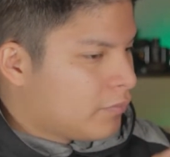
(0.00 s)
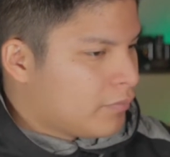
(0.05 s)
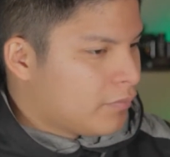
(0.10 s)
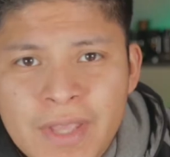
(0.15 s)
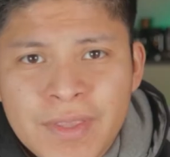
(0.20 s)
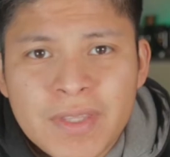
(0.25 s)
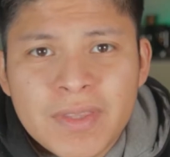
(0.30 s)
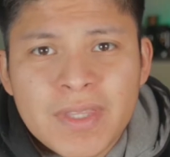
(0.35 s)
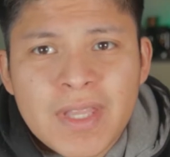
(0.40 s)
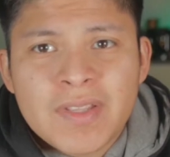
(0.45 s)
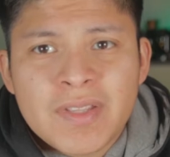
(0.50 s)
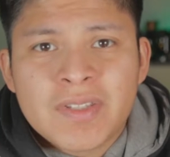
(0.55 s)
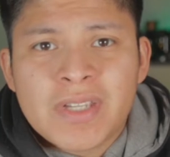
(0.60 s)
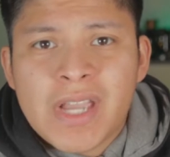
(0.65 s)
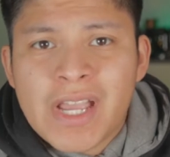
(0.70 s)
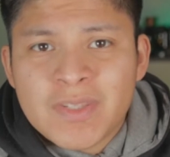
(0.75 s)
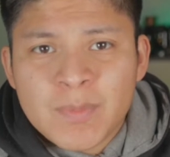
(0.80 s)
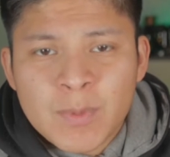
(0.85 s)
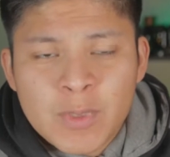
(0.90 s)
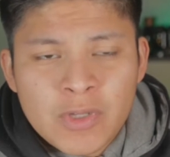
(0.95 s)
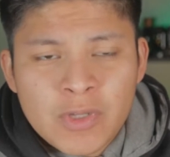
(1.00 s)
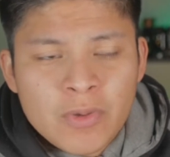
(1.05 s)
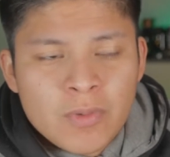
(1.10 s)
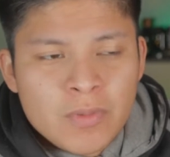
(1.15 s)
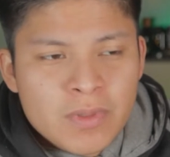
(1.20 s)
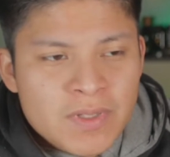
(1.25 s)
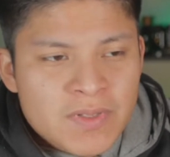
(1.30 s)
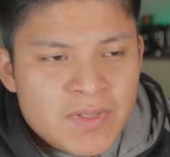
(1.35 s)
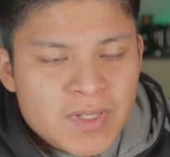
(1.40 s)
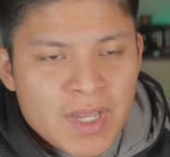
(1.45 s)
I think that jasmine
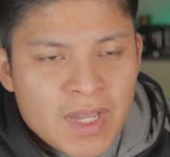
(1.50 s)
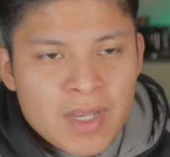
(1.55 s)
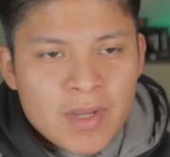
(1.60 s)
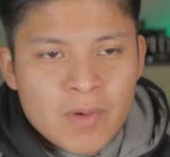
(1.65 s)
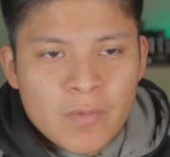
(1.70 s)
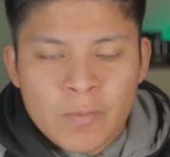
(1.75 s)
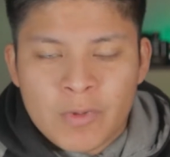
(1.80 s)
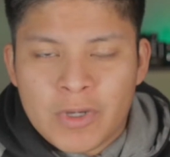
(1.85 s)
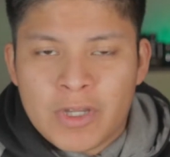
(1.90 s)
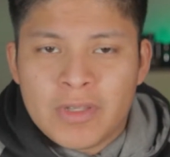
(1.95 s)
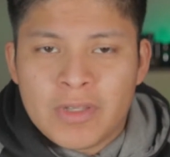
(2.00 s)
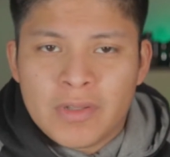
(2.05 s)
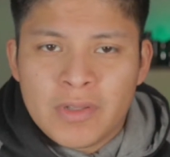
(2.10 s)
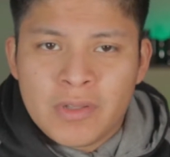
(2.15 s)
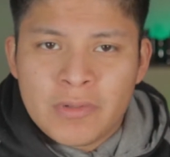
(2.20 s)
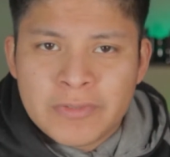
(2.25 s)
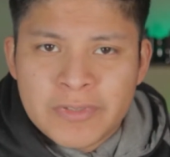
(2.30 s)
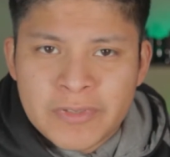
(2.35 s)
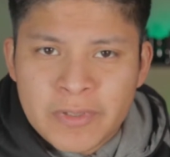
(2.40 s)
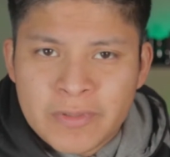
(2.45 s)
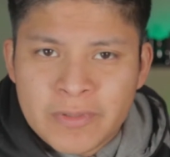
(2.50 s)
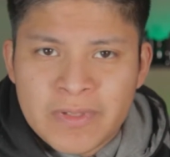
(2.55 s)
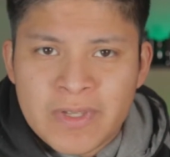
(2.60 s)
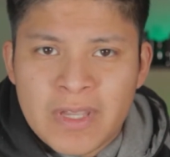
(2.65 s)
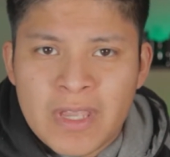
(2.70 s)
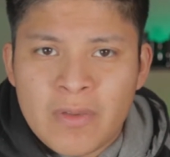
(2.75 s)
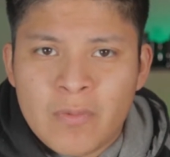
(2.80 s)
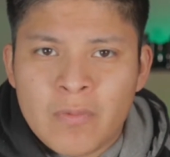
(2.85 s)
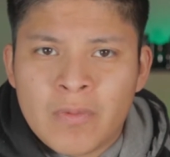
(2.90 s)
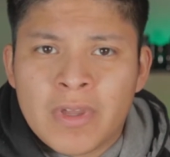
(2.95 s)
note is kind of what you
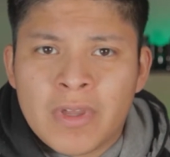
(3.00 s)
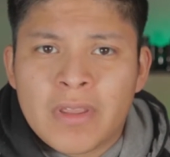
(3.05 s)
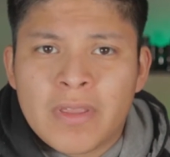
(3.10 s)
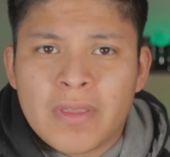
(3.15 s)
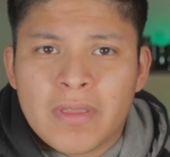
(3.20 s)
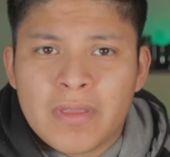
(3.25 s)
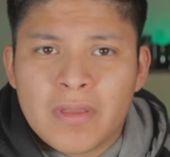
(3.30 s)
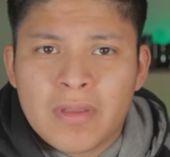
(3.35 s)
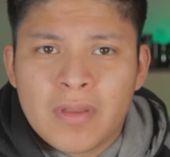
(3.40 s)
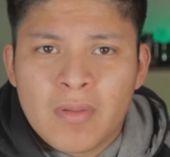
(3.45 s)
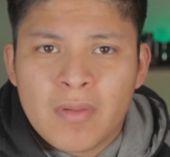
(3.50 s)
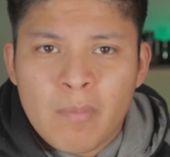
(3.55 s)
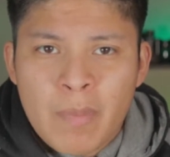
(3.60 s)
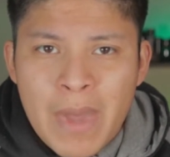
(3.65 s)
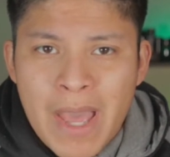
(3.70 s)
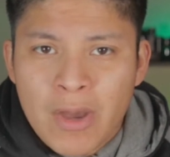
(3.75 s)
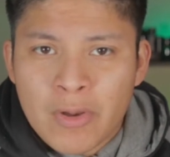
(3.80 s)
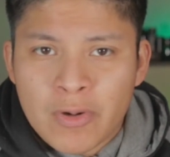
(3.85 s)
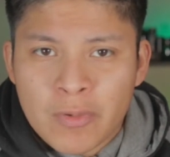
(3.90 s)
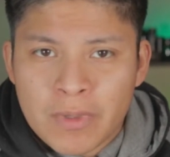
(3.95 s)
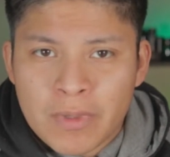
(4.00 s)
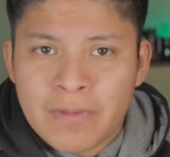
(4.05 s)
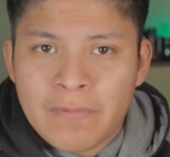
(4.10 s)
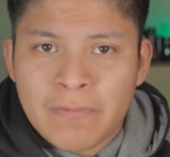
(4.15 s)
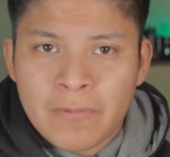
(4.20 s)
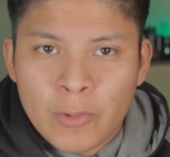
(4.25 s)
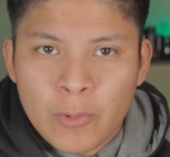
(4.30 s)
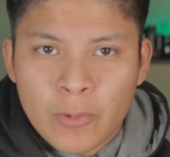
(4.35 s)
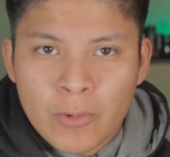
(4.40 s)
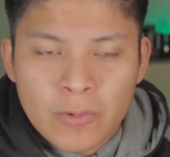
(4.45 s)
associate with powdery
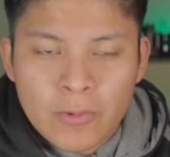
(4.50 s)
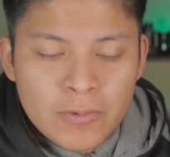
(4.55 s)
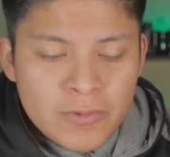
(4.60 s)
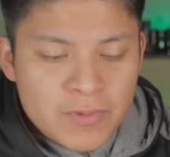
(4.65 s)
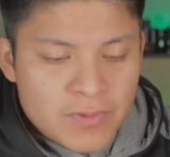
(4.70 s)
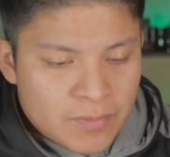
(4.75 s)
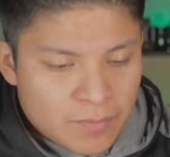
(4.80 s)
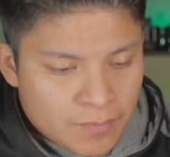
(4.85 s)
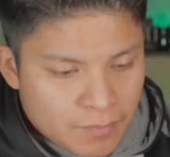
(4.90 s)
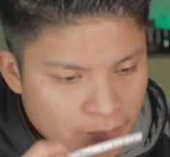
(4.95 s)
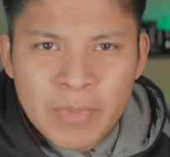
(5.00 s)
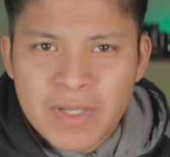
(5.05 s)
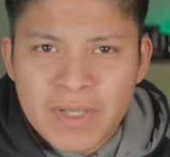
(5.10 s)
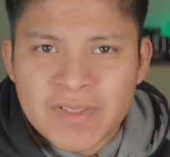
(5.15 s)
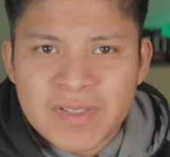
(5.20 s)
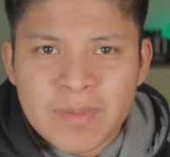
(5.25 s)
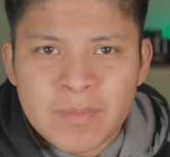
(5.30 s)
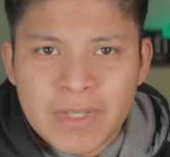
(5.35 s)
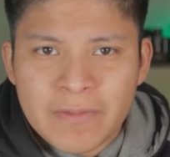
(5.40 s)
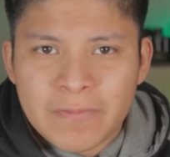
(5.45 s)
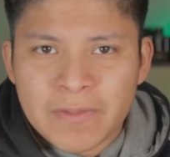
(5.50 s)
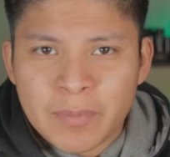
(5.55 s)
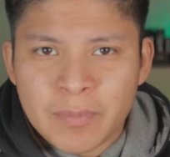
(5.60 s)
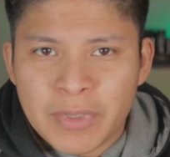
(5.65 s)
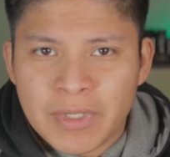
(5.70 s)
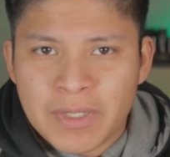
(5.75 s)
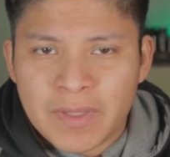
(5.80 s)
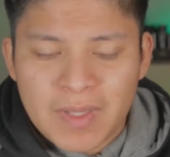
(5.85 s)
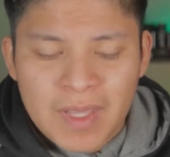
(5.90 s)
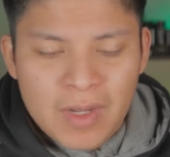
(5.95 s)
florals, because I'm definitely
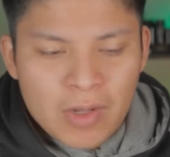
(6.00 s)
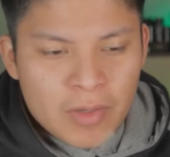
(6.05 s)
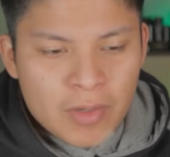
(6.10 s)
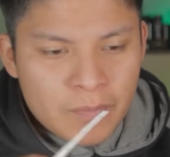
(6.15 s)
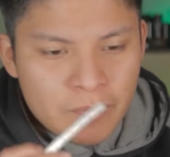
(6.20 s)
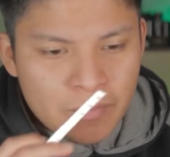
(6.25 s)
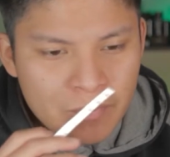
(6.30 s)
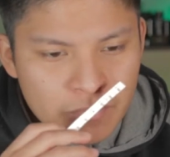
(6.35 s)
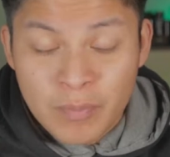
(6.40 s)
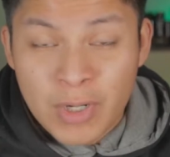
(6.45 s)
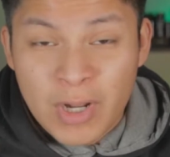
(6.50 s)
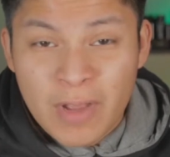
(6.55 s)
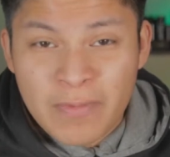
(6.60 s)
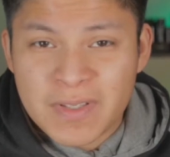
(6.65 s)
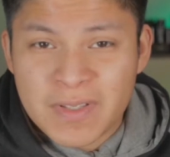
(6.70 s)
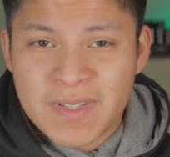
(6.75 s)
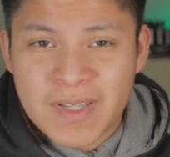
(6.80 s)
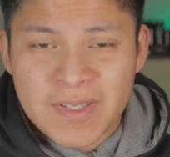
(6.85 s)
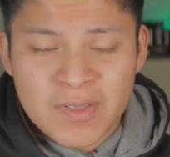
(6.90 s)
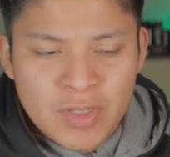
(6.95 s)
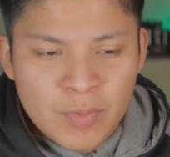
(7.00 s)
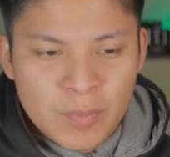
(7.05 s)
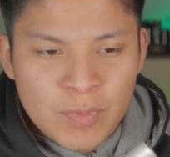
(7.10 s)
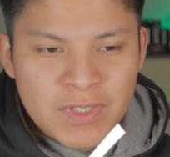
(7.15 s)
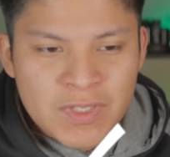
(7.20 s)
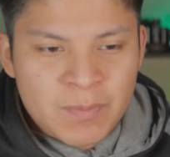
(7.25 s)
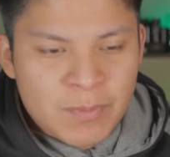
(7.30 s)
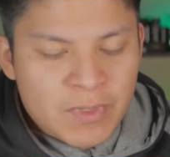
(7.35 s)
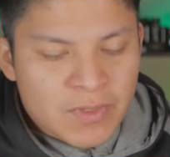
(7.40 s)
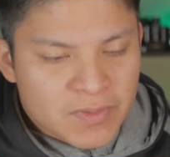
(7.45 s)
picking that up, but off the test strip
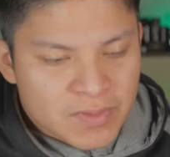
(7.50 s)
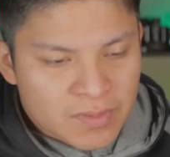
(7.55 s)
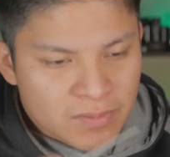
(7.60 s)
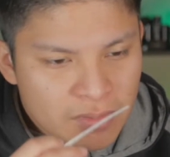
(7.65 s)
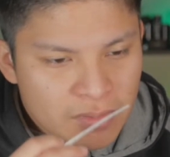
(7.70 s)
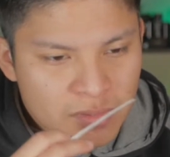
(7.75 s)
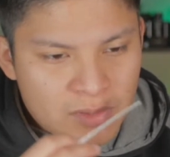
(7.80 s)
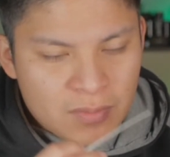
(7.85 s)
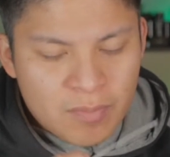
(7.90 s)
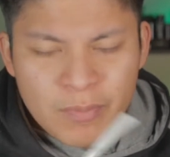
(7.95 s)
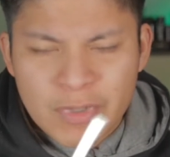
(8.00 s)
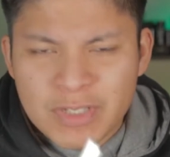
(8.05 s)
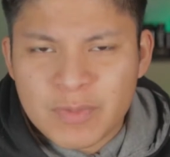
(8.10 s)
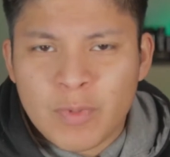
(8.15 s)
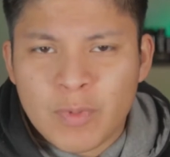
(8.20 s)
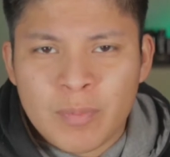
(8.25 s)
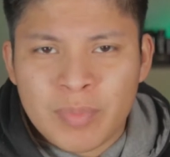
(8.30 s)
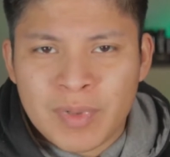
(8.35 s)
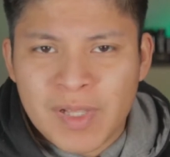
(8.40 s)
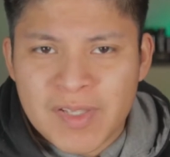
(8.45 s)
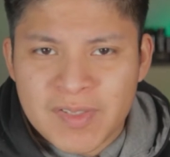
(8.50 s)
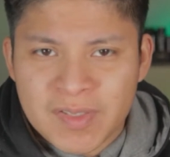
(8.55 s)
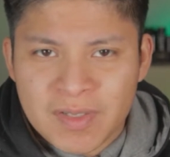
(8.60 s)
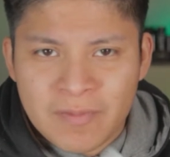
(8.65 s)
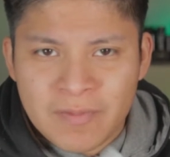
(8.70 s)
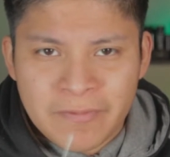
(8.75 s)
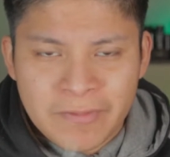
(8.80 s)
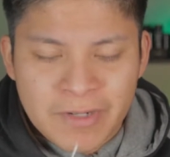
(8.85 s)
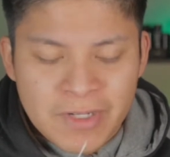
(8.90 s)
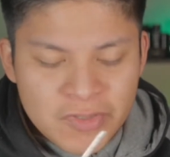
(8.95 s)
it smells much more pleasant
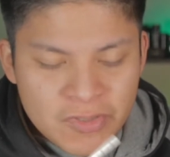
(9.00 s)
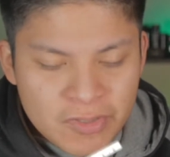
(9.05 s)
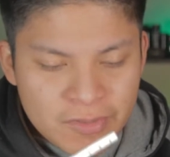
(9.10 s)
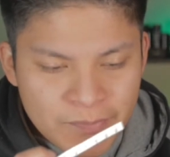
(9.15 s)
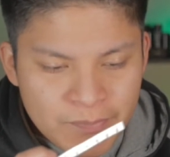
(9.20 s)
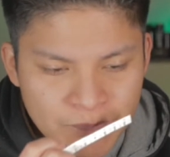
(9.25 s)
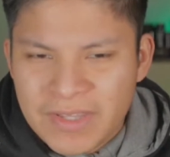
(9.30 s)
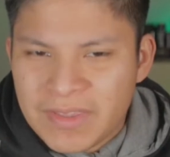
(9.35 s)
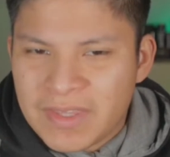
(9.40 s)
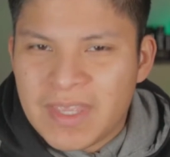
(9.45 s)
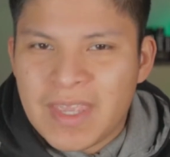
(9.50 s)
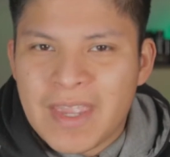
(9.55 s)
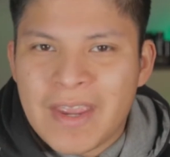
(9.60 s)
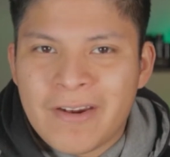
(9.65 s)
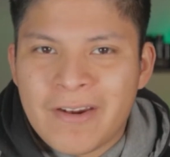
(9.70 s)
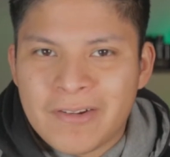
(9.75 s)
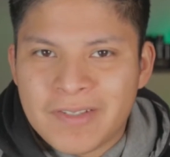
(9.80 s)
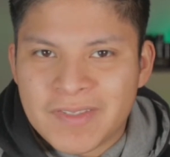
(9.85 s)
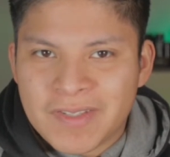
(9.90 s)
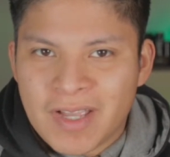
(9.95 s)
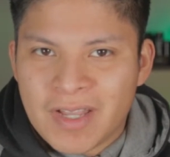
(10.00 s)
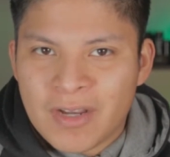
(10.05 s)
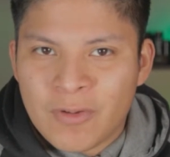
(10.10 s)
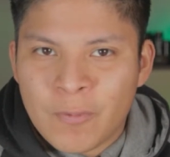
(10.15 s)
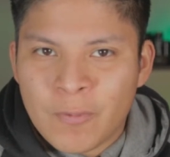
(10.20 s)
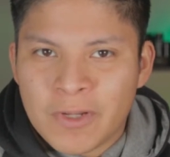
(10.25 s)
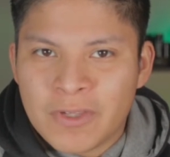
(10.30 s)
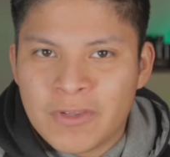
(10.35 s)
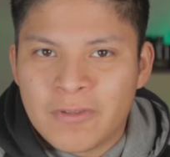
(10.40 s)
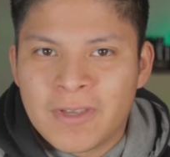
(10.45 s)
and fresher, and the air is kind of
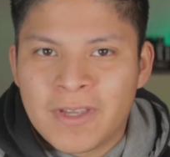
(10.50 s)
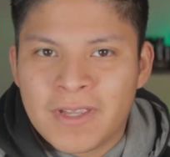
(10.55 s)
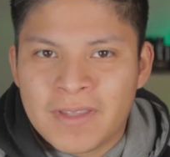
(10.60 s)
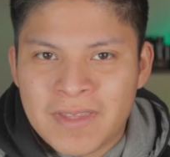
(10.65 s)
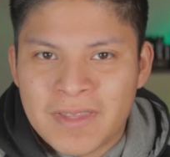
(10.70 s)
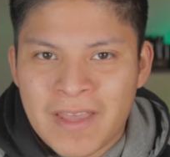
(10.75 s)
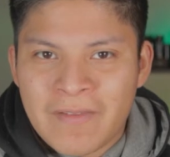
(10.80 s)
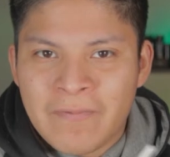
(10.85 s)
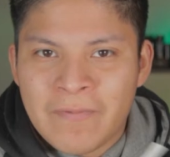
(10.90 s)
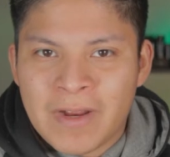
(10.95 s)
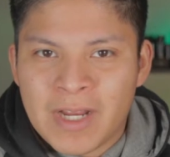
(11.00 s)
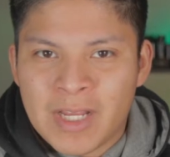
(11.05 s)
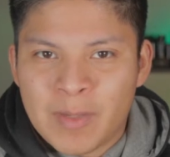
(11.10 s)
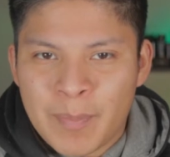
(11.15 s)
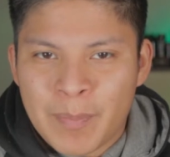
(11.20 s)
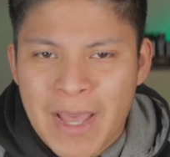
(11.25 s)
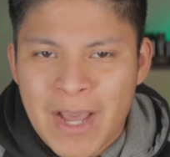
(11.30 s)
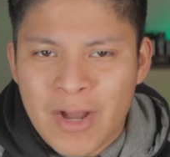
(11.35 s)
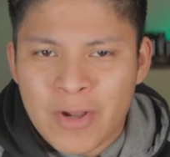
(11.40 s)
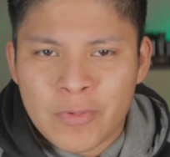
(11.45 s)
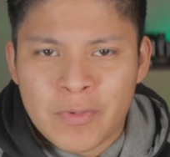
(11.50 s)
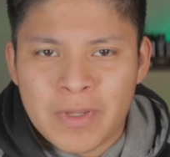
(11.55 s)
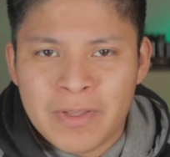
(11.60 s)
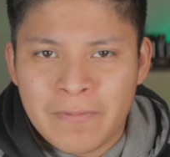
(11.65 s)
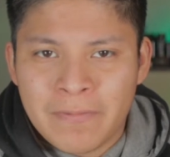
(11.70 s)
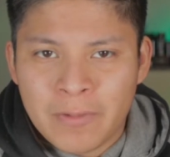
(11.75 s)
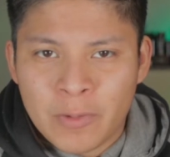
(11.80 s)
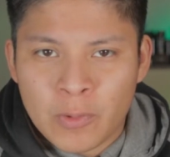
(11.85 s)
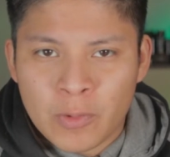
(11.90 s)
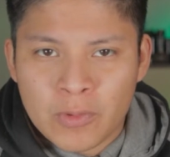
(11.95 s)
where you get that very powdery
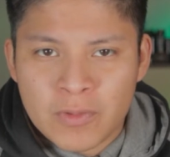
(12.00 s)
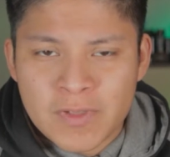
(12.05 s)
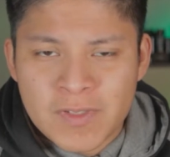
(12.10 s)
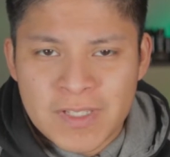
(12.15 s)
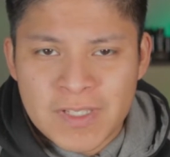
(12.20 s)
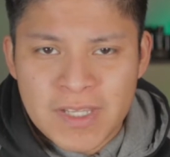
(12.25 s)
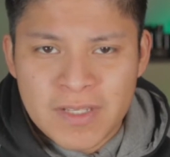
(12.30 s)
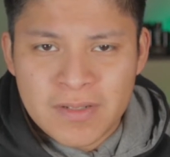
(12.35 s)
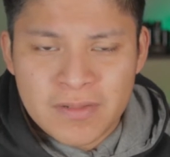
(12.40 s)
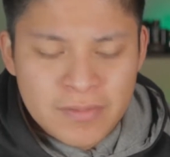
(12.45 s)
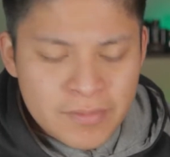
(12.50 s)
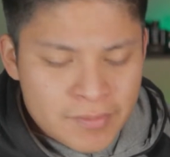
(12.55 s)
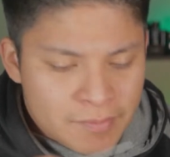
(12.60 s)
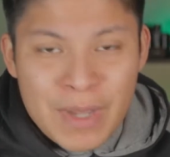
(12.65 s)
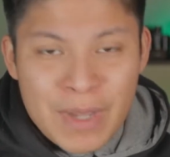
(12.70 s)
floral scent.